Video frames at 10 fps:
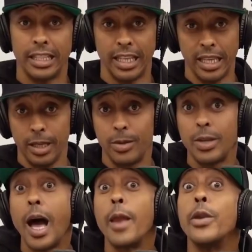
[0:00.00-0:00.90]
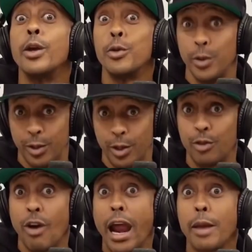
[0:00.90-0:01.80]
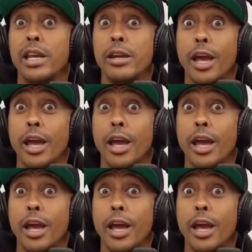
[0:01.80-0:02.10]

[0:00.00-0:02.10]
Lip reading: The East Side niggas is the grimy